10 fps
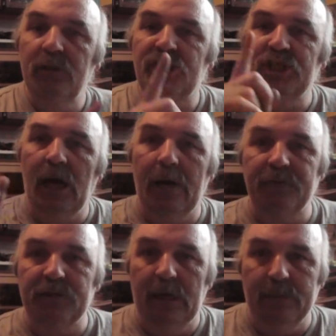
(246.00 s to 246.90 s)
The
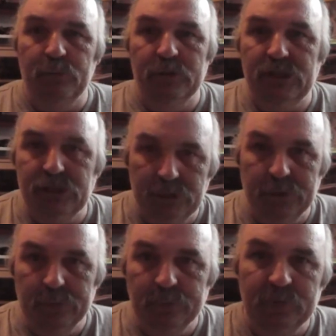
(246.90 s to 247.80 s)
shaft's 9.2.
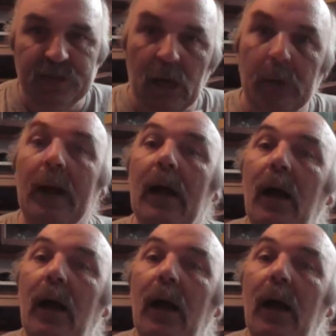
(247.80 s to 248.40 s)
So